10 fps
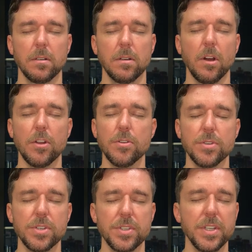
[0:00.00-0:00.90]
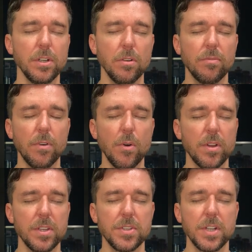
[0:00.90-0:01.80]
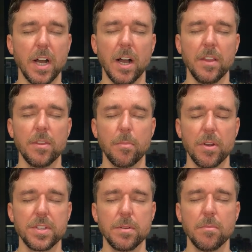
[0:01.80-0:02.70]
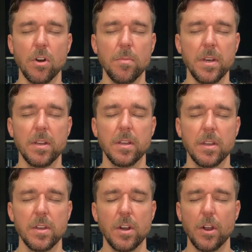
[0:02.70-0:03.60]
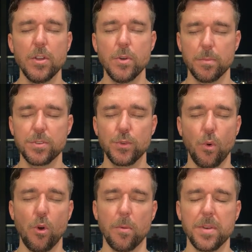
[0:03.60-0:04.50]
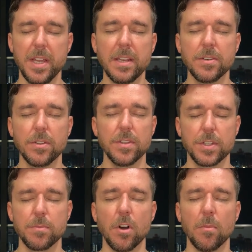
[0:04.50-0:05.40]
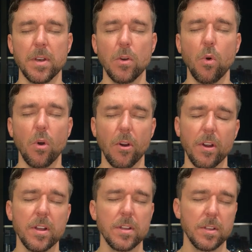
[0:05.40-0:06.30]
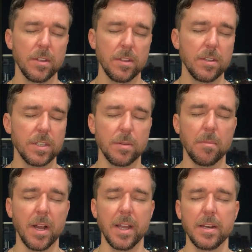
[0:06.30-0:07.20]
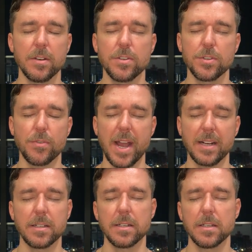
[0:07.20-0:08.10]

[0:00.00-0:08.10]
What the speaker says: Are you still focused on the present moment? Are you absorbed into this moment, or is the mind distracted?